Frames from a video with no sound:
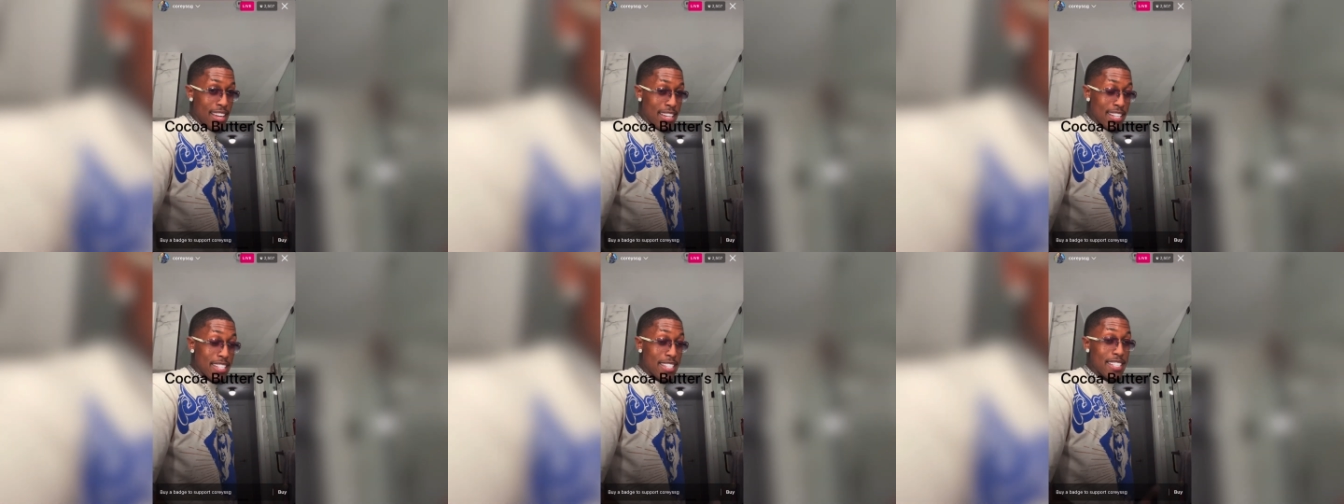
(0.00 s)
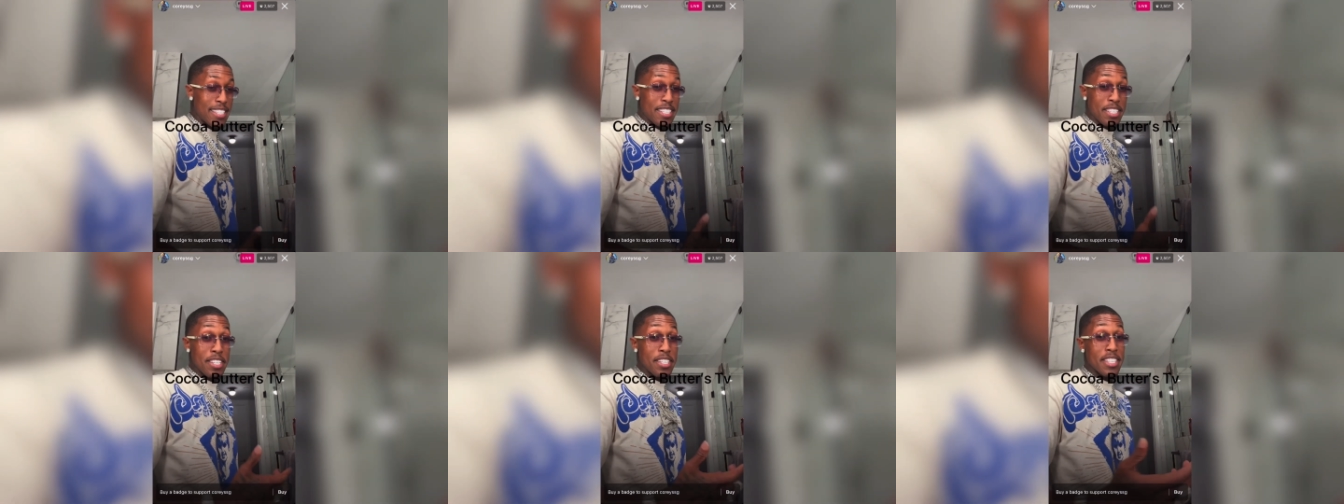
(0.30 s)

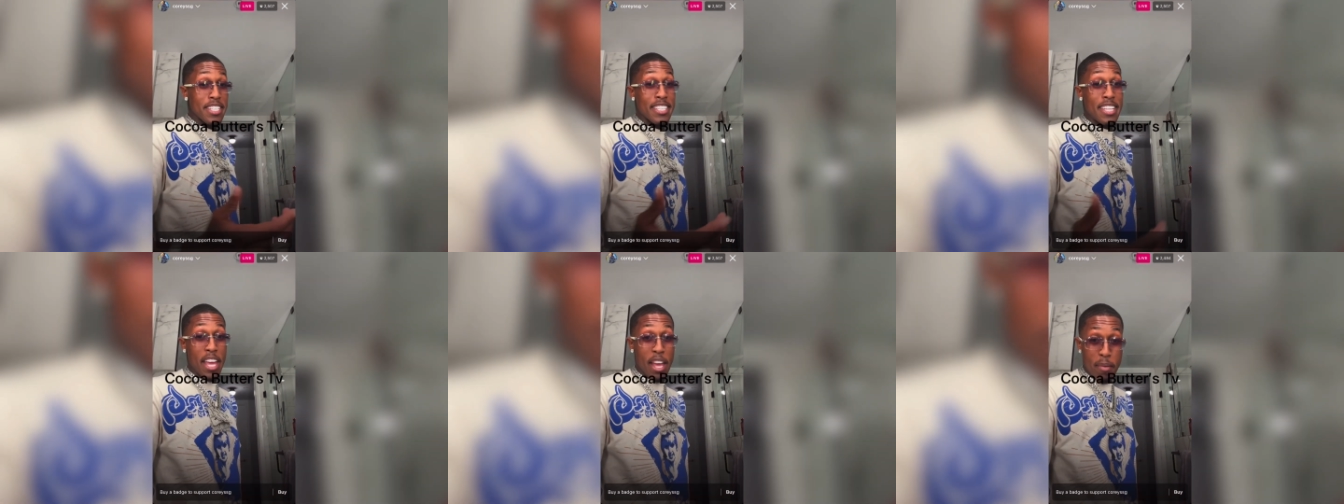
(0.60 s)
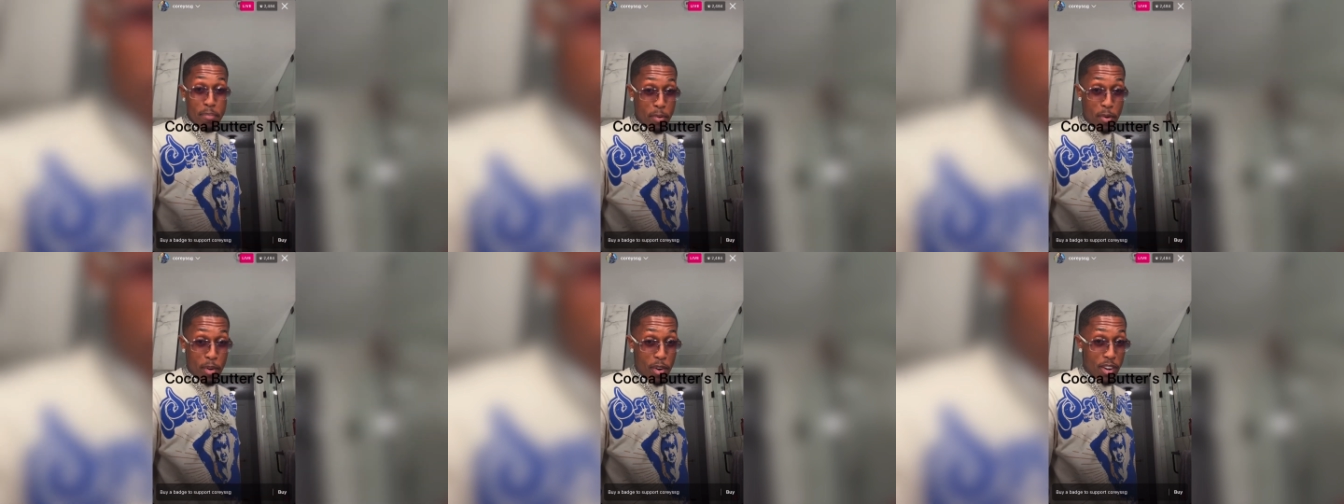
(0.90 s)
Judge that
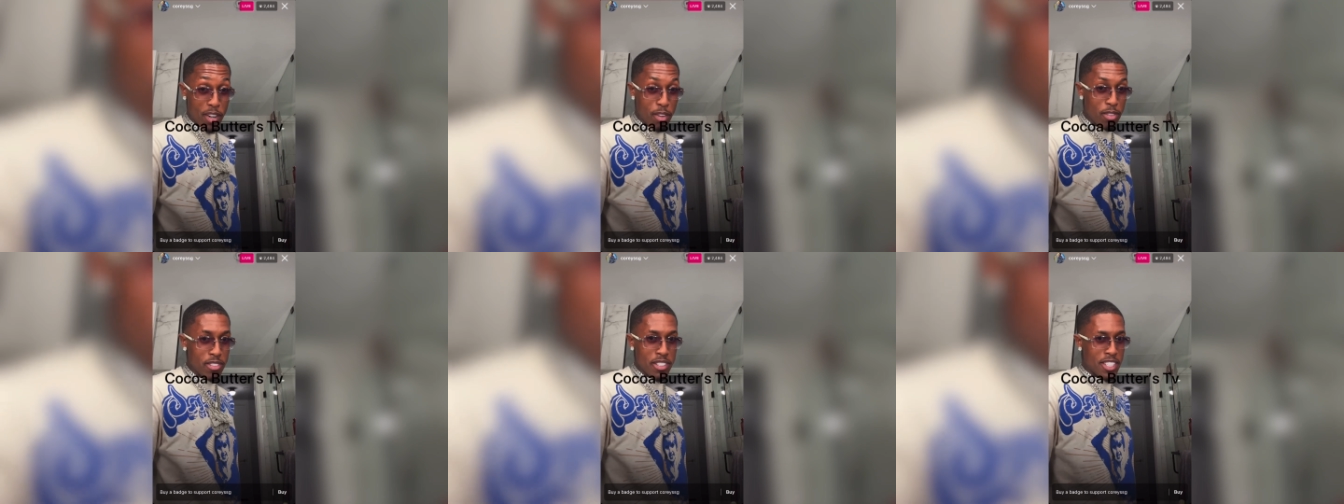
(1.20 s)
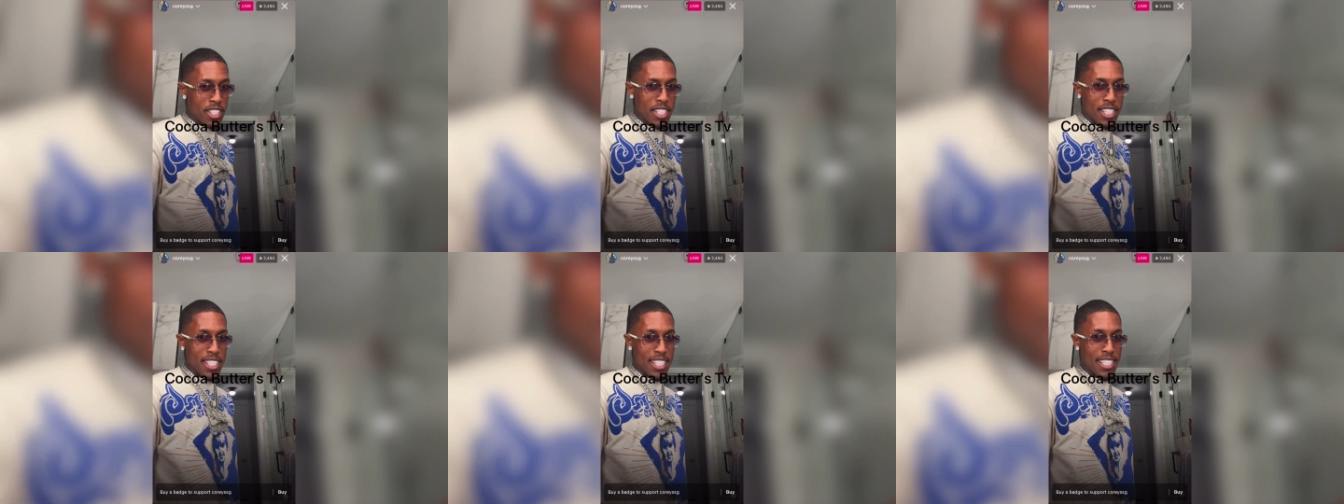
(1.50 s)
part. Don't
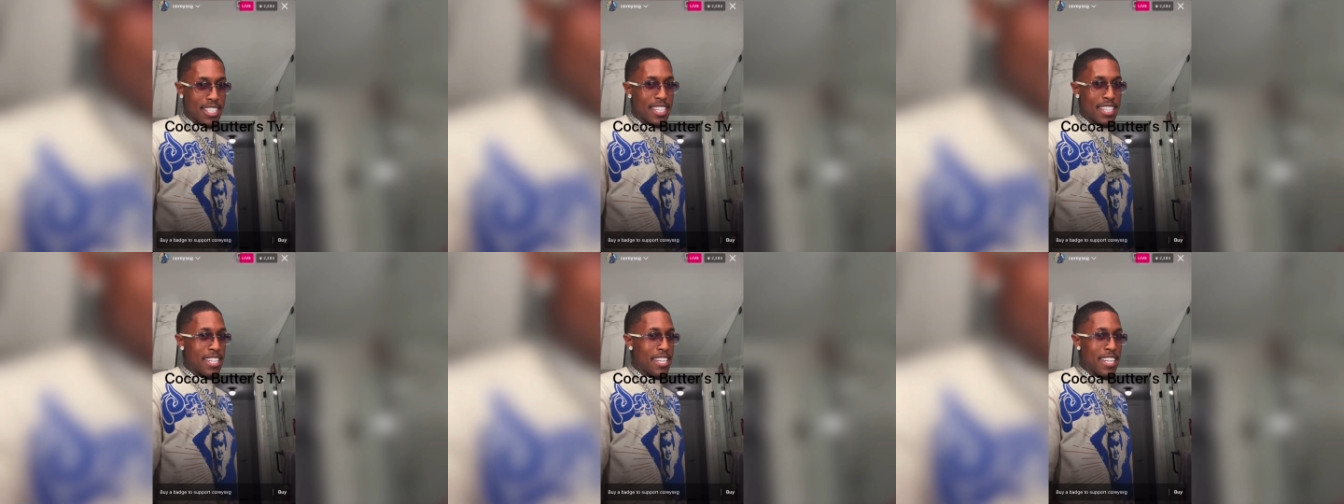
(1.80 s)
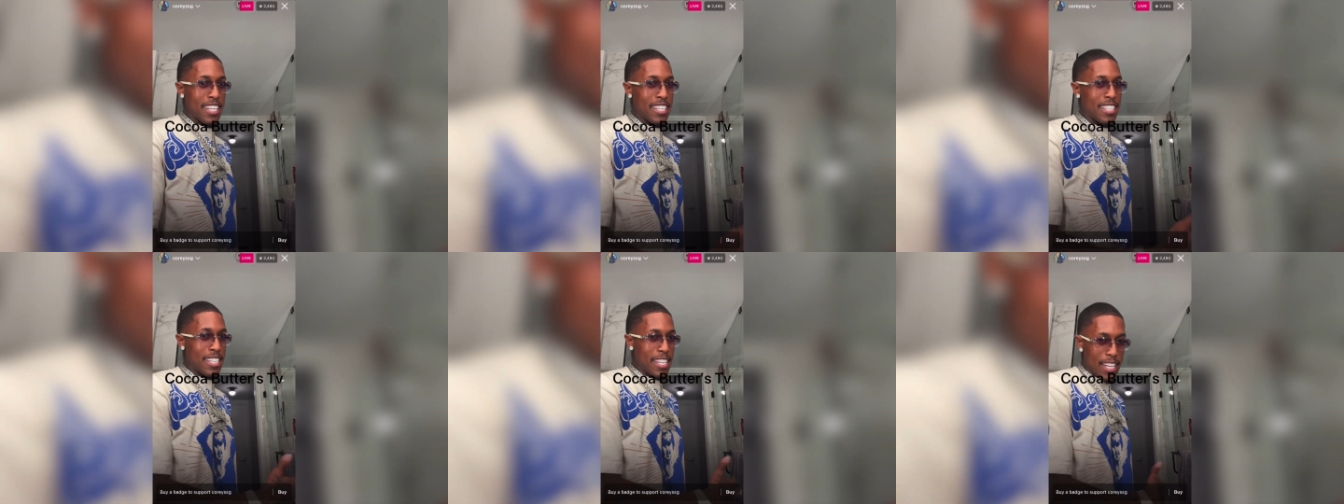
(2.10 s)
judge that the nigga
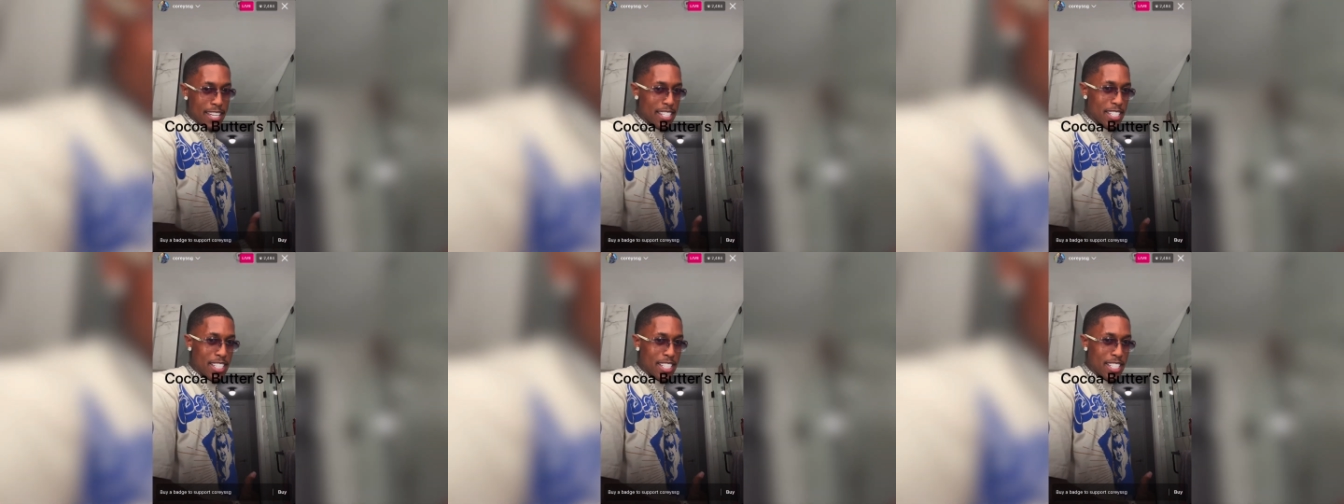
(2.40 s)
did the shit.